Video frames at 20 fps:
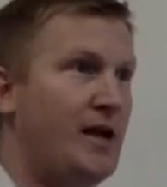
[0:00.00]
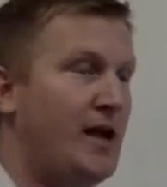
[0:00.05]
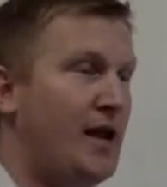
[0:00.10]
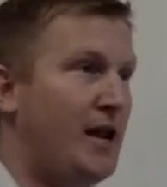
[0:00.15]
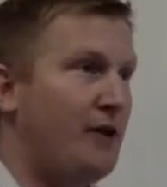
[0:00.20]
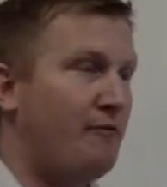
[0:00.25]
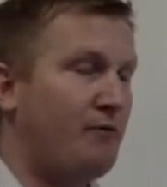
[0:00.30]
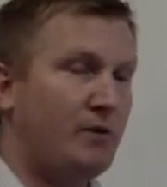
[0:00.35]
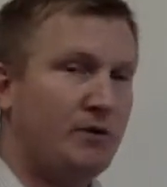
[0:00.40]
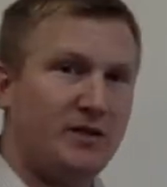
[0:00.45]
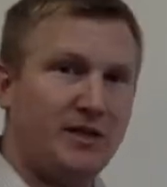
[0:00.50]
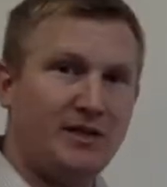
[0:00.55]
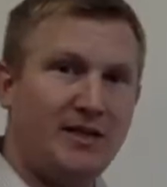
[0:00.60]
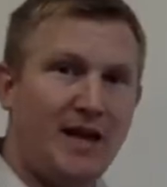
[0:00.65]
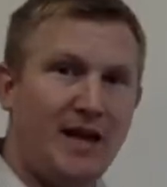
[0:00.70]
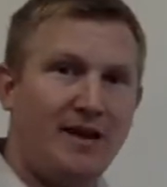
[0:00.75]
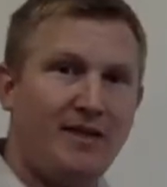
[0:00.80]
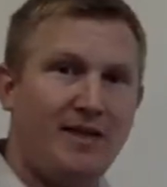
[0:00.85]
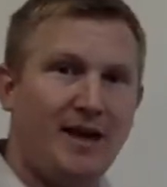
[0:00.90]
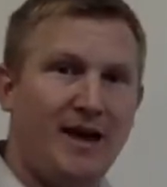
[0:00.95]
And if we were to
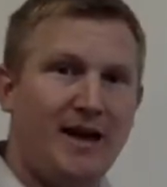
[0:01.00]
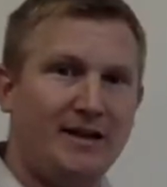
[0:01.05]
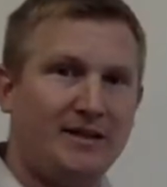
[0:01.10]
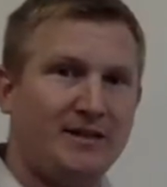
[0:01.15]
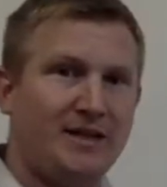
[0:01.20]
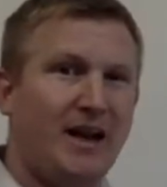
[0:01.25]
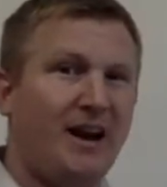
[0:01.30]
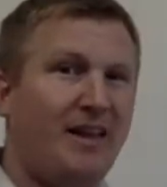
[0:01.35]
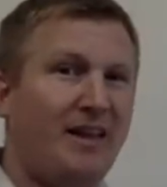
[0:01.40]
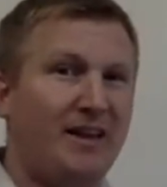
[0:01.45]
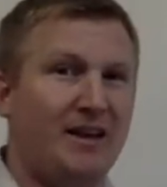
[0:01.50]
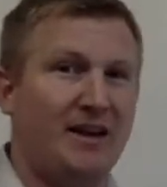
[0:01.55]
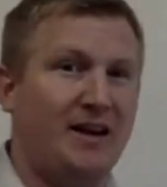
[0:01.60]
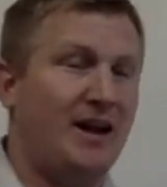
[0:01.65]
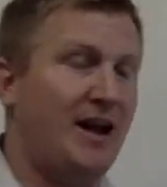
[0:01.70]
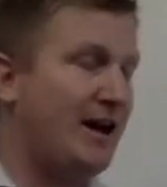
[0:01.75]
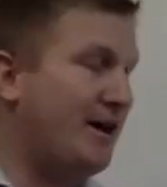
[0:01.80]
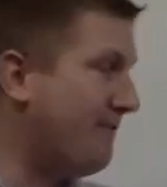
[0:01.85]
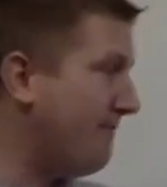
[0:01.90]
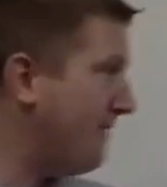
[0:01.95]
take that kind of like a
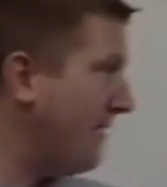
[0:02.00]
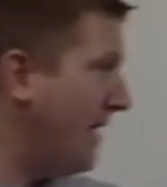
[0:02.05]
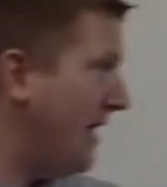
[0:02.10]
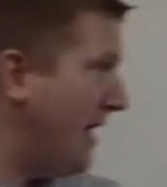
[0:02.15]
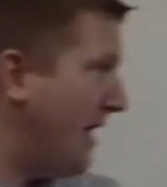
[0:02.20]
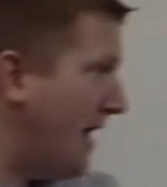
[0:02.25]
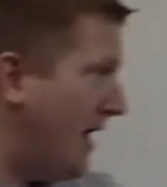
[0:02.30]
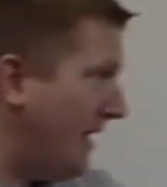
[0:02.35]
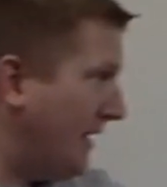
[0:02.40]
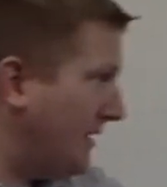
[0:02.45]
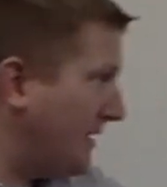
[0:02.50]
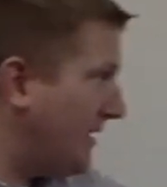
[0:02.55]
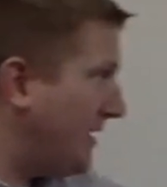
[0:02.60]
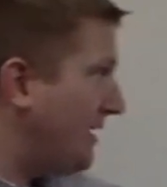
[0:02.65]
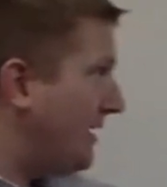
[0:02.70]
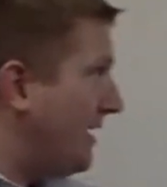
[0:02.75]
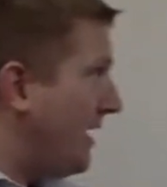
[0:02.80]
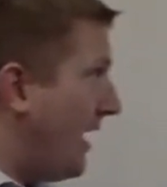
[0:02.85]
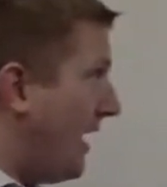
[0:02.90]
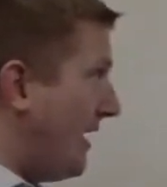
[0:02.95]
knife and
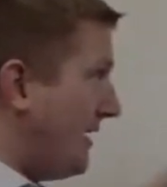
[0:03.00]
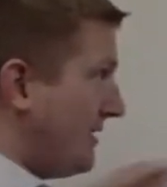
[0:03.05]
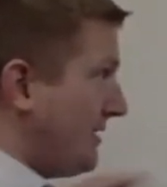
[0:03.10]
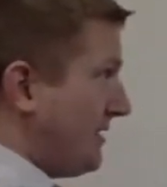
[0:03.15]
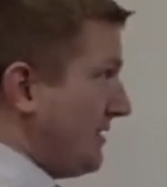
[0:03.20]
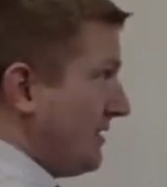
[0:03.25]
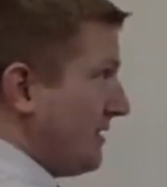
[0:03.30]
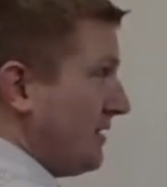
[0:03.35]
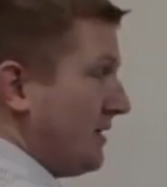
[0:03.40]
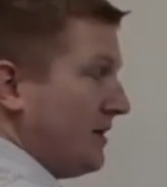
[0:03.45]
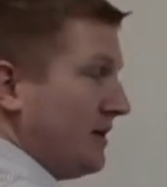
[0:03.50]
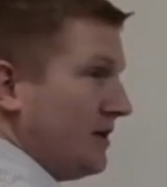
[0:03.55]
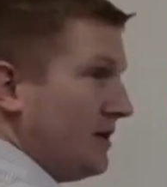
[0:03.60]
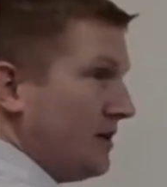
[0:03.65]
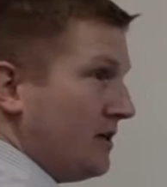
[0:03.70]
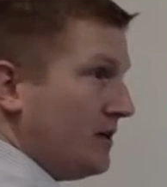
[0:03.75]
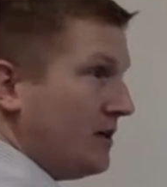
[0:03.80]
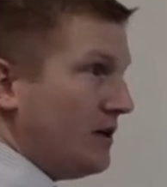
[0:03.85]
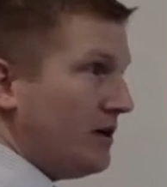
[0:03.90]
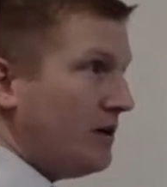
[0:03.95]
cut
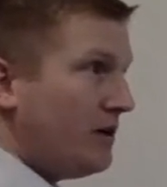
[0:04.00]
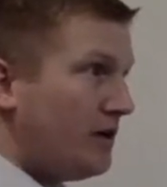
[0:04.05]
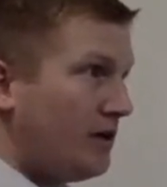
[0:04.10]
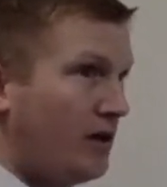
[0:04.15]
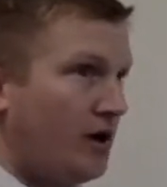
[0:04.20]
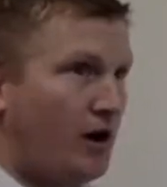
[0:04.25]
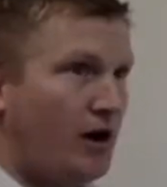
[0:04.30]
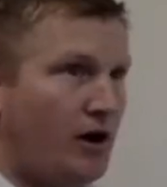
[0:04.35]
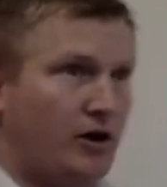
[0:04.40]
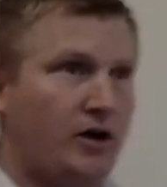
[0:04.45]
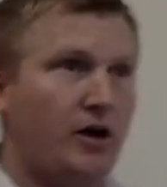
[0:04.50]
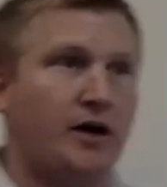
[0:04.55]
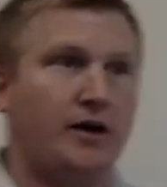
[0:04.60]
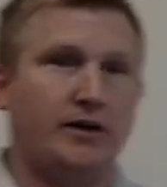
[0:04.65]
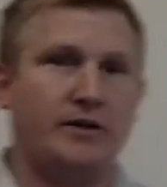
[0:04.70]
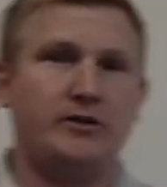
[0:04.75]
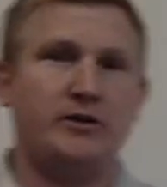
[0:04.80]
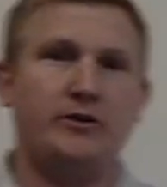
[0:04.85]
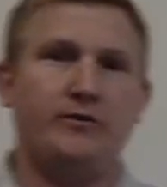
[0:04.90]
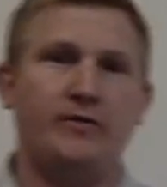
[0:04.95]
our
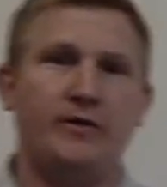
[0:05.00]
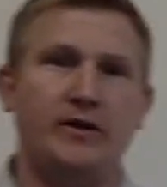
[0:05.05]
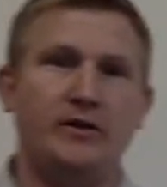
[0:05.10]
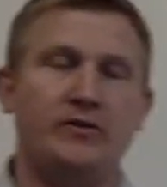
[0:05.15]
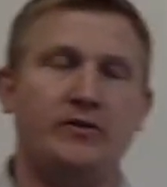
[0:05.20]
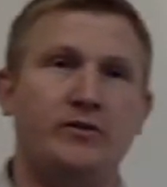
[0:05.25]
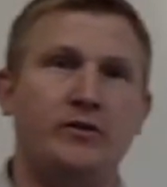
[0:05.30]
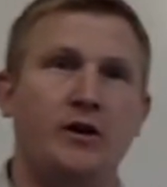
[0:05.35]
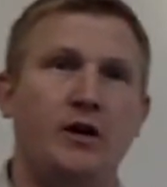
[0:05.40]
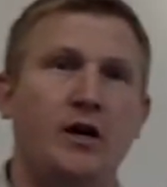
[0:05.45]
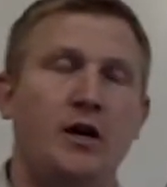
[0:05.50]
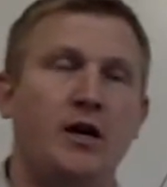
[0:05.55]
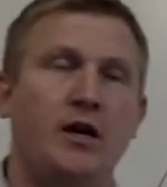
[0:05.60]
conic surface,